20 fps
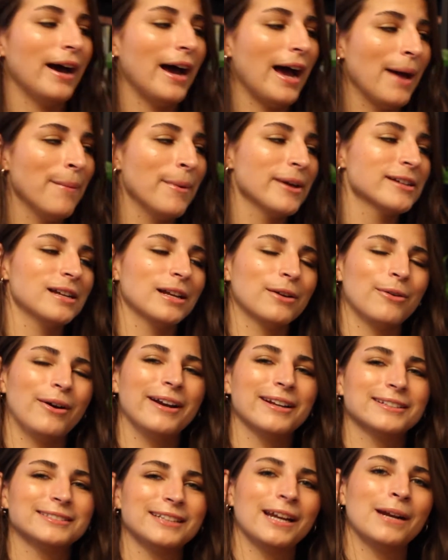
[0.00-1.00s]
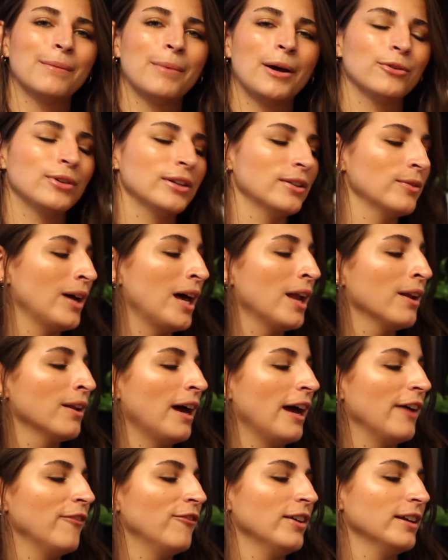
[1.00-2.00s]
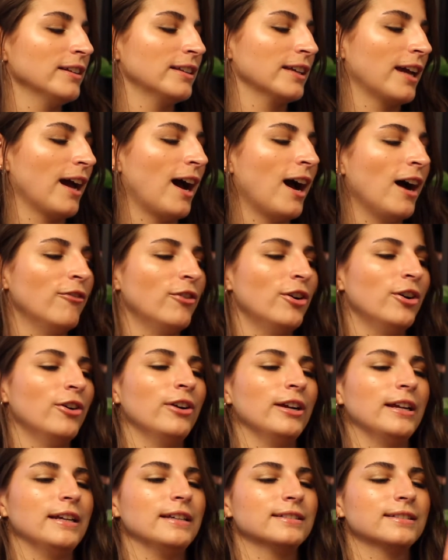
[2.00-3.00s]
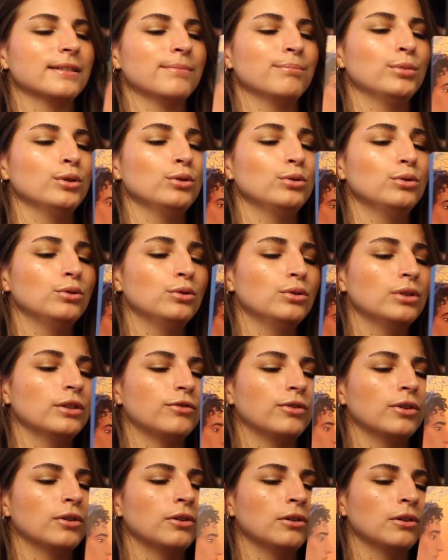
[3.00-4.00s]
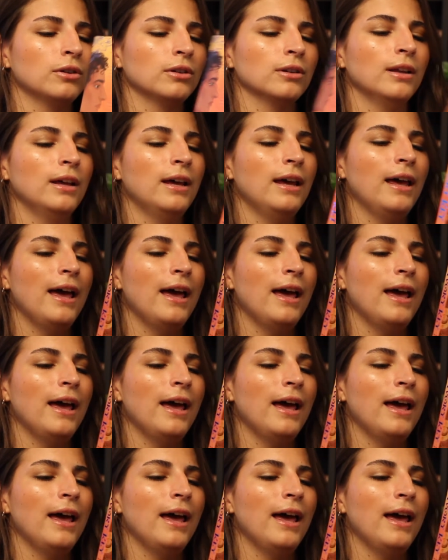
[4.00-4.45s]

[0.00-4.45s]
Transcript: I'm actually quite excited about this one. I think the cover is beautiful.